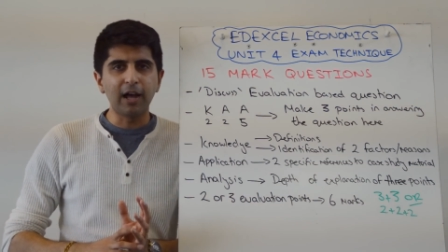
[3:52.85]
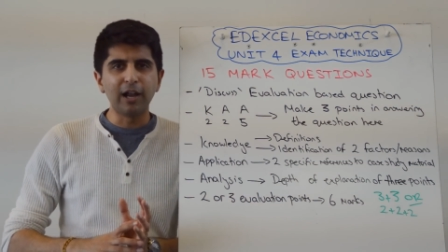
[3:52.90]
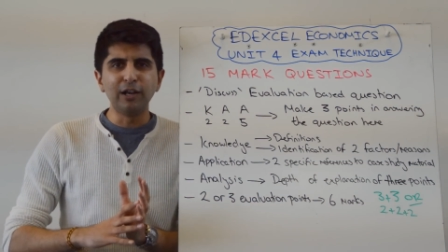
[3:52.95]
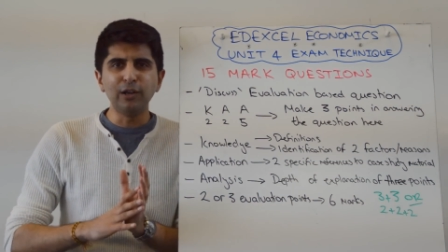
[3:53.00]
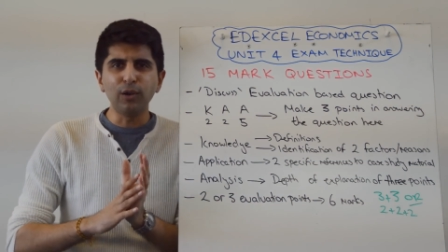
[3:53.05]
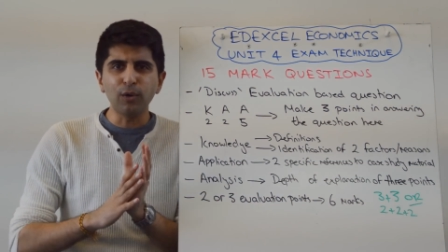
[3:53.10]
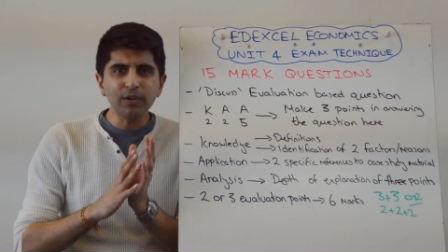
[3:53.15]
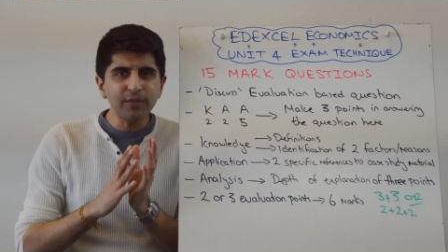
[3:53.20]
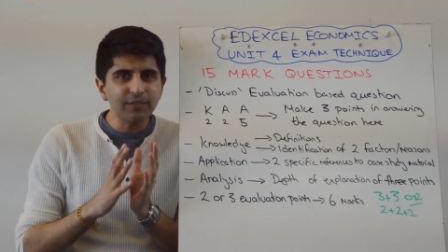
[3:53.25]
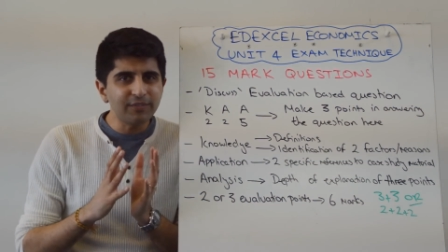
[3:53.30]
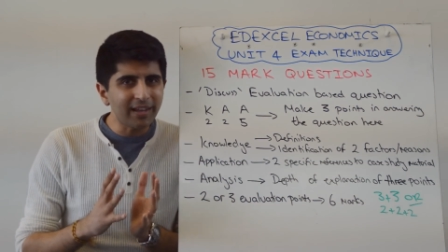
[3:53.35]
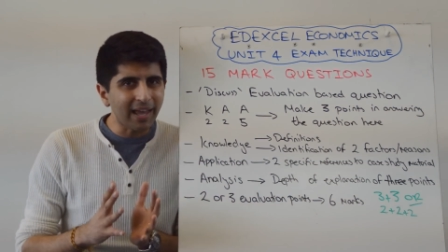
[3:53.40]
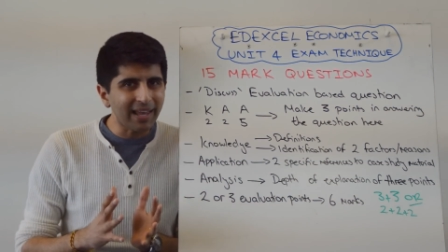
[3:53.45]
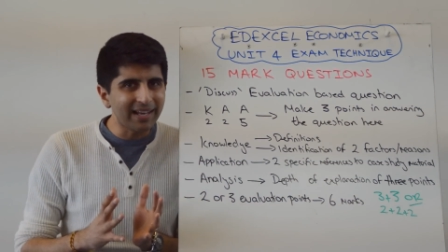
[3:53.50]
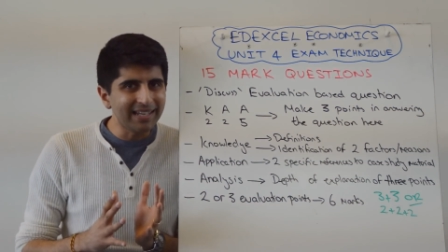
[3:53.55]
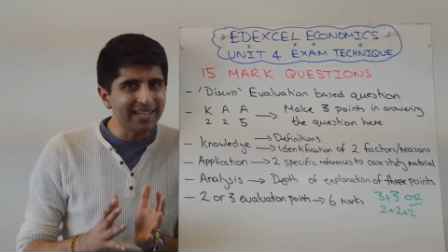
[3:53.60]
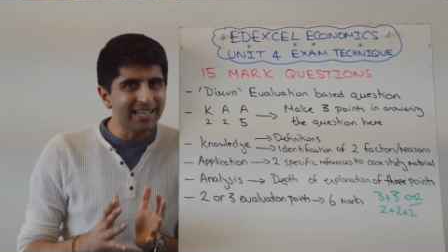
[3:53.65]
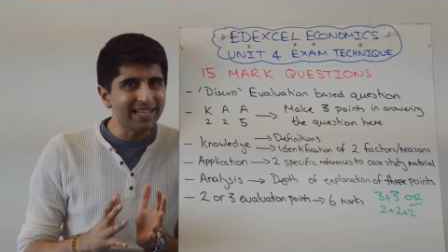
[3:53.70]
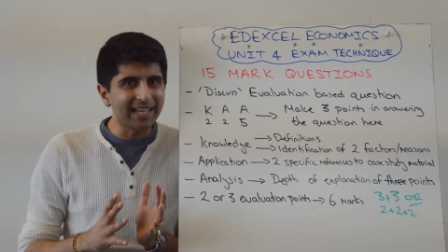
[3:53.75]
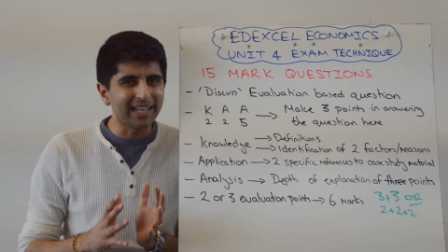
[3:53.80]
A lot of
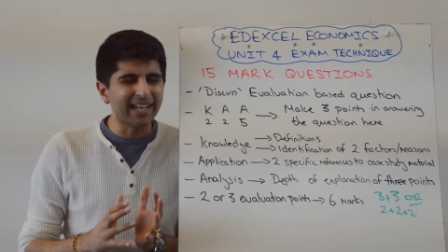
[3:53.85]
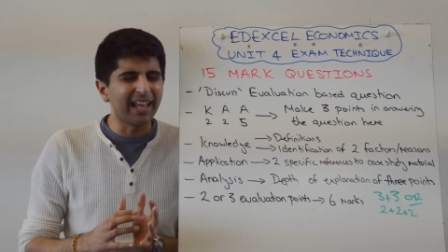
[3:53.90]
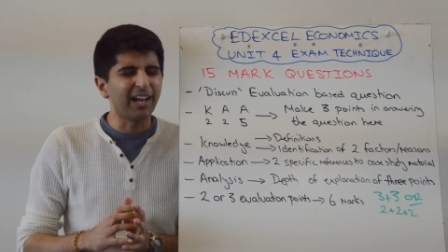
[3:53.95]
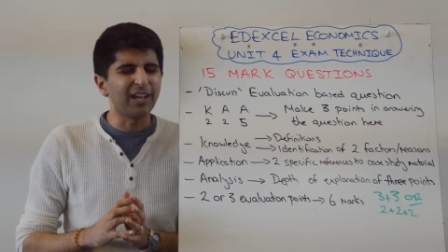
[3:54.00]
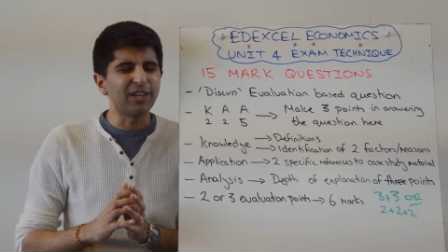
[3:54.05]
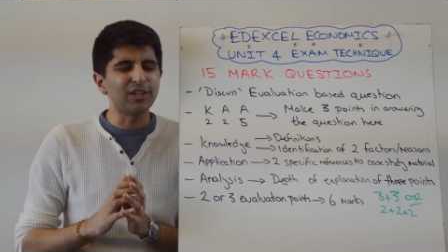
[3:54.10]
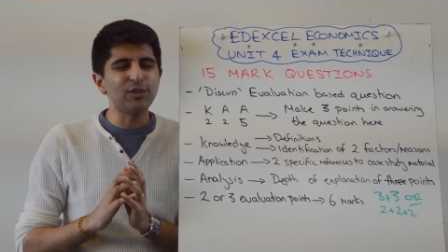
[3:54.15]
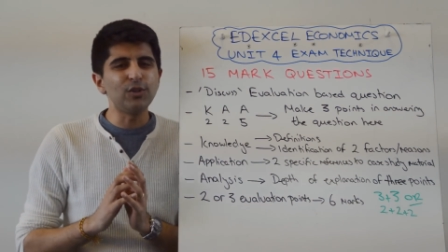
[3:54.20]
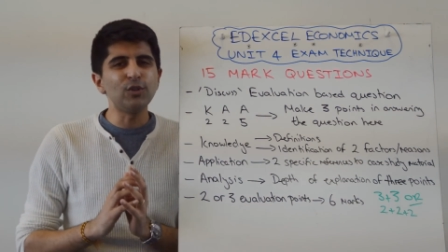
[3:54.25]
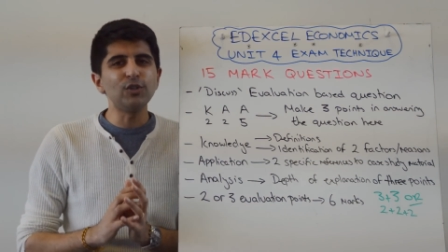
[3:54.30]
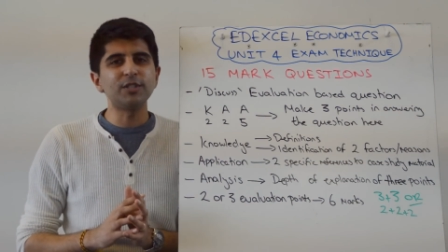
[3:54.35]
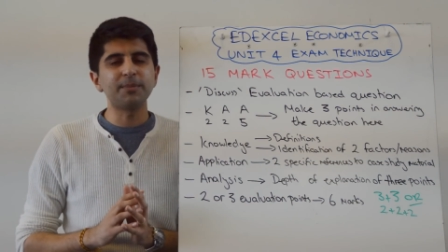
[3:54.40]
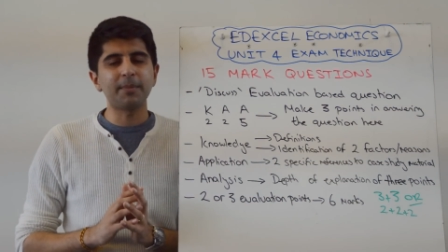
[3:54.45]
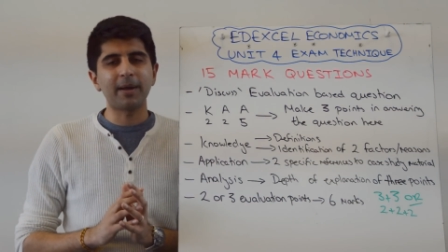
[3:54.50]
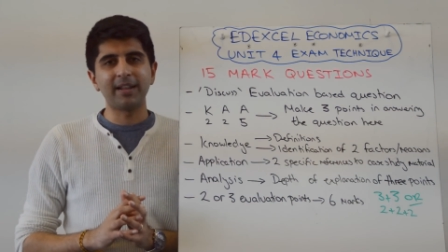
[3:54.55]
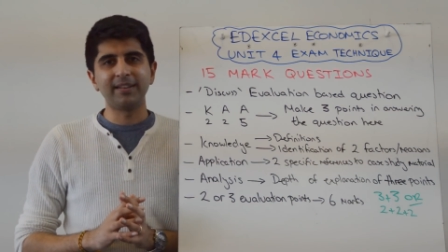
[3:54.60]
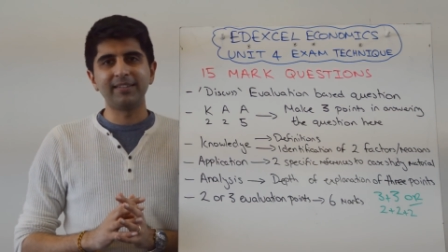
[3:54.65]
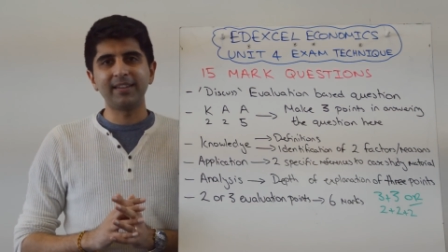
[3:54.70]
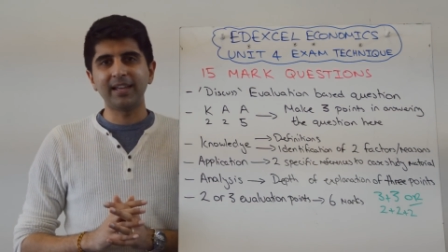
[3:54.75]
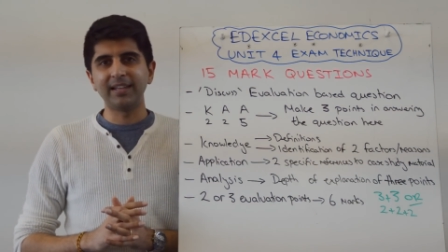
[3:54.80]
technique in it, a huge
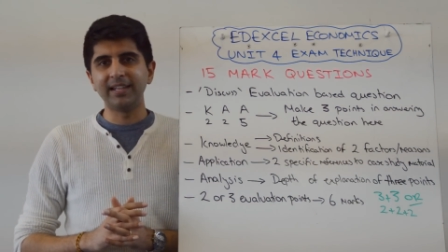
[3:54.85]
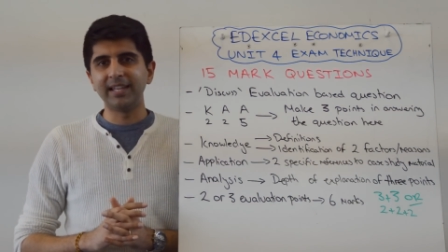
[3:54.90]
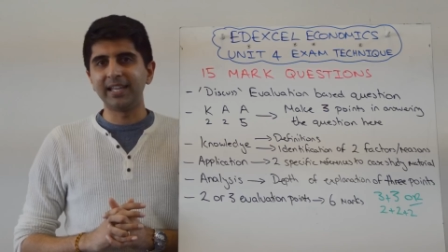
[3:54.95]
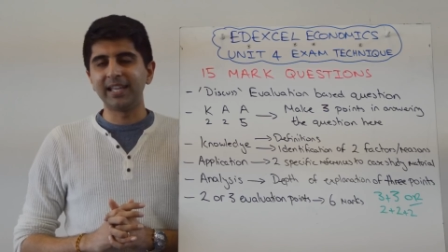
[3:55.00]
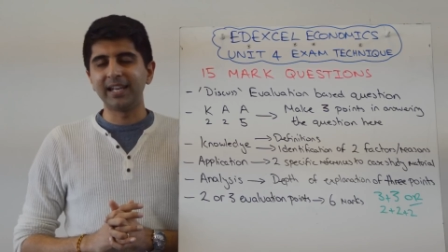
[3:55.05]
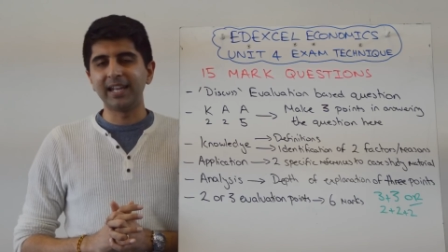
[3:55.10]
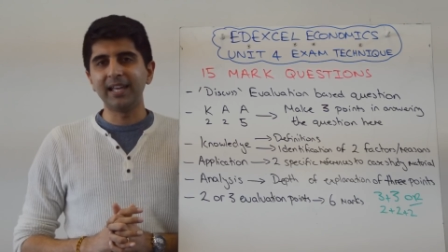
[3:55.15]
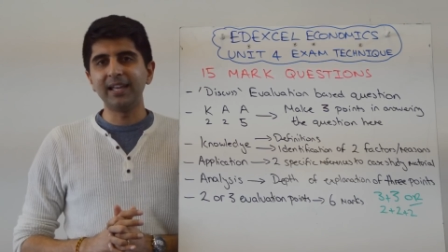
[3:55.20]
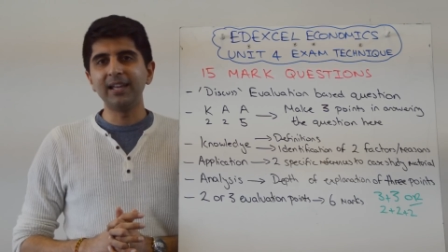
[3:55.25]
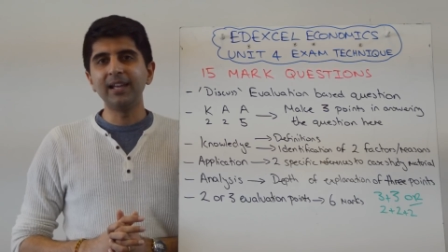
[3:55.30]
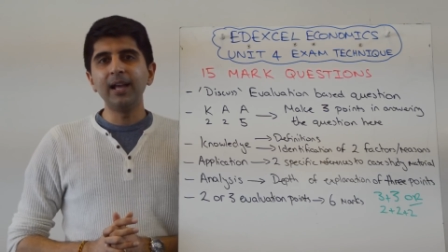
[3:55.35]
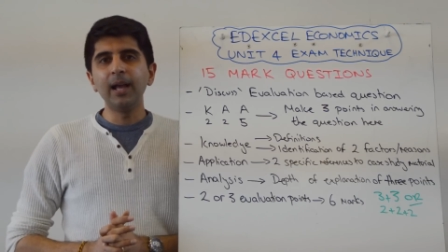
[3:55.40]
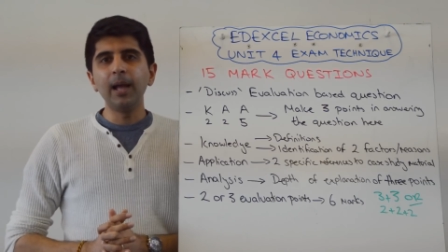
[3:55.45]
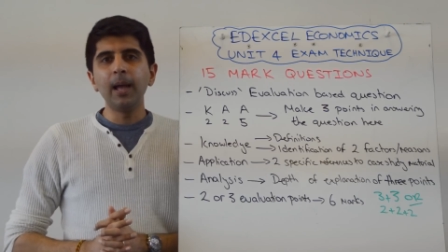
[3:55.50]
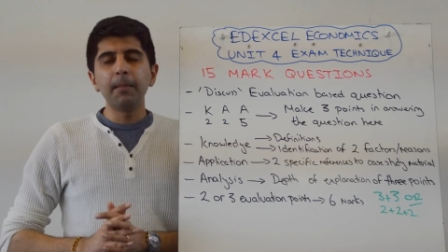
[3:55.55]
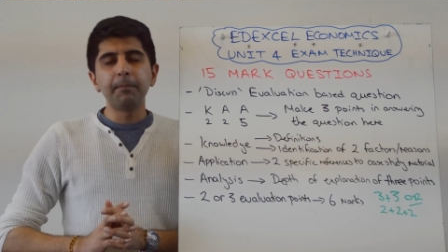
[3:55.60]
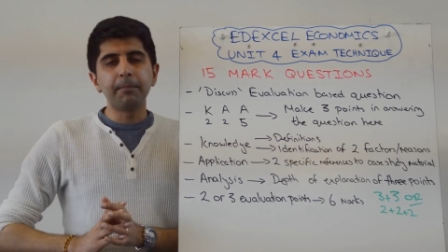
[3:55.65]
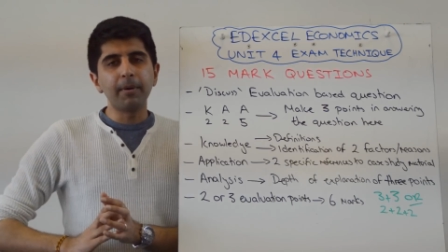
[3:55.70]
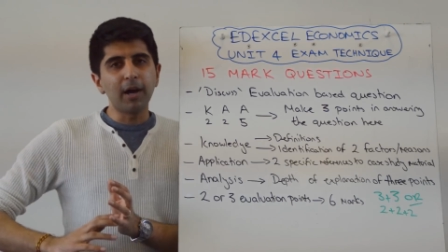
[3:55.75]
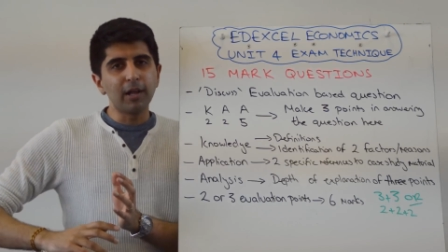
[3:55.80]
amount of technique in it,
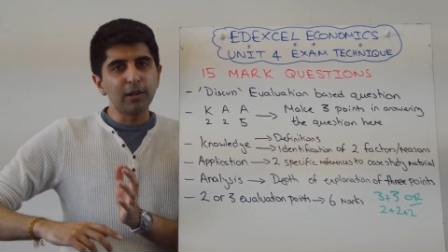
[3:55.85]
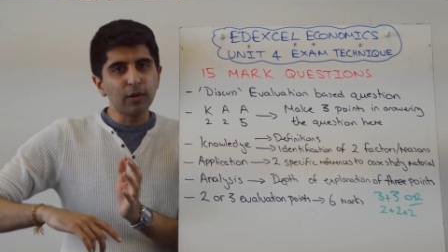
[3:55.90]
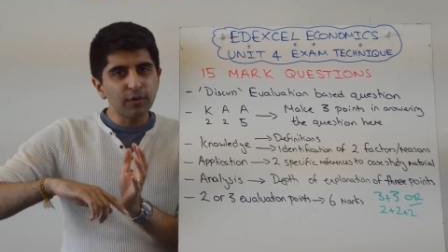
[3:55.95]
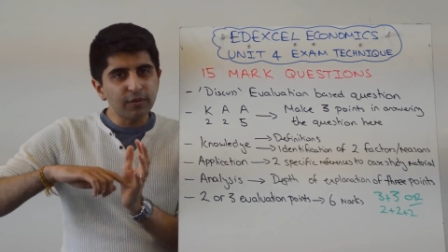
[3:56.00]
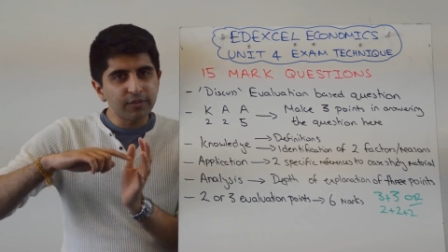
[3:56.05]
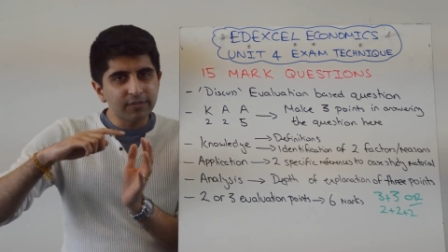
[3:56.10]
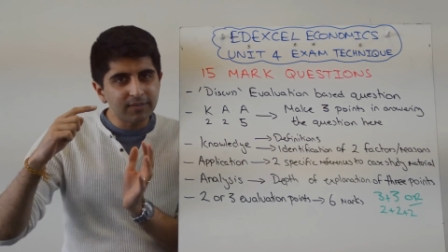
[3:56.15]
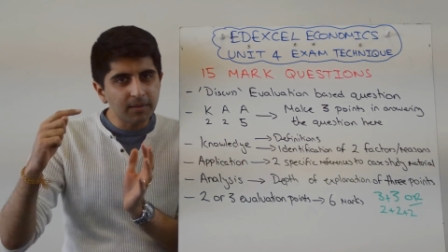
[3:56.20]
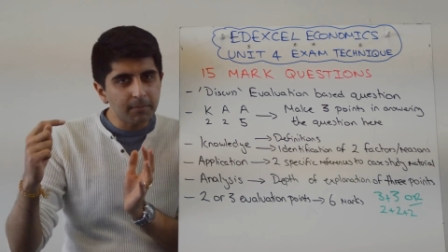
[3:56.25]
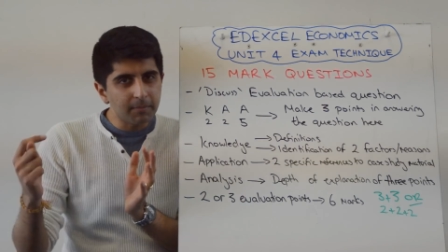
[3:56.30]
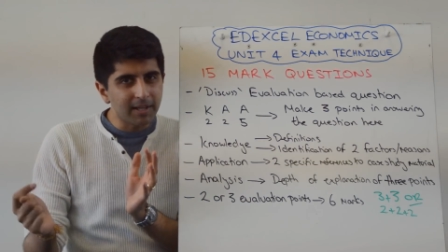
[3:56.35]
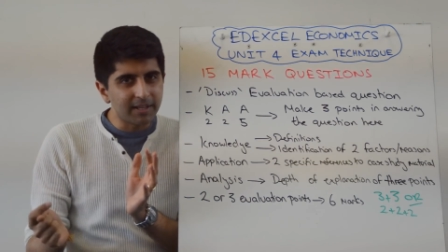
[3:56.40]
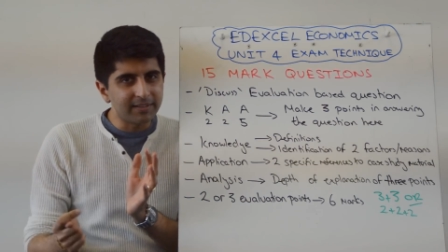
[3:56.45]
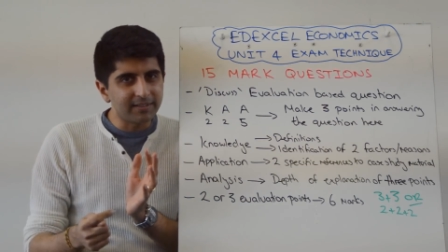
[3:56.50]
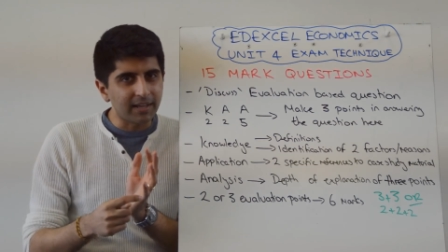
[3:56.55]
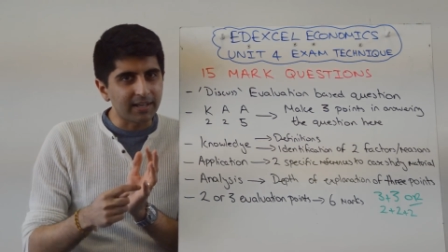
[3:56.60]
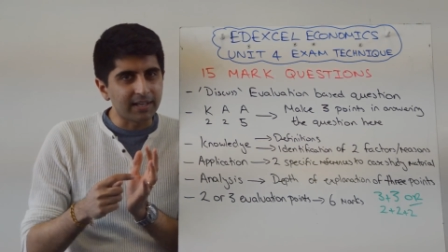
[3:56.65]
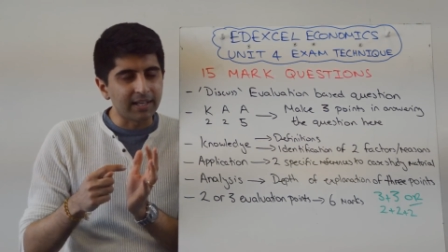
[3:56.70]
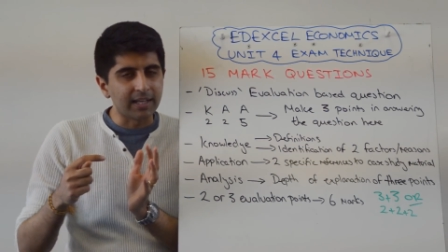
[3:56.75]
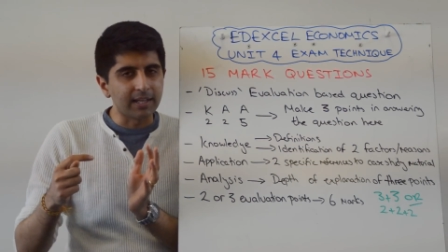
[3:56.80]
but a lot of similar
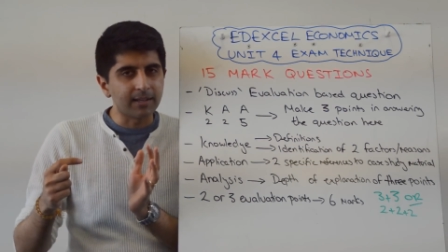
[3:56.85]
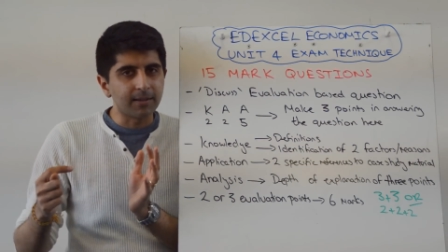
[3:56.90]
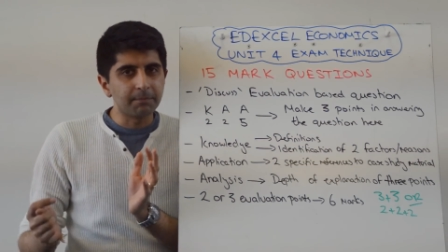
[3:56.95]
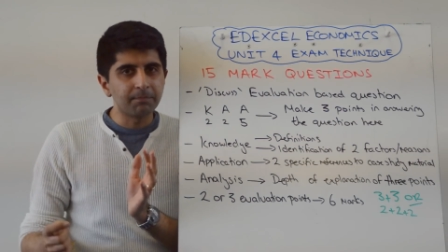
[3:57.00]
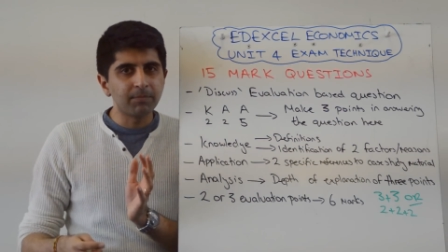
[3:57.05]
technique.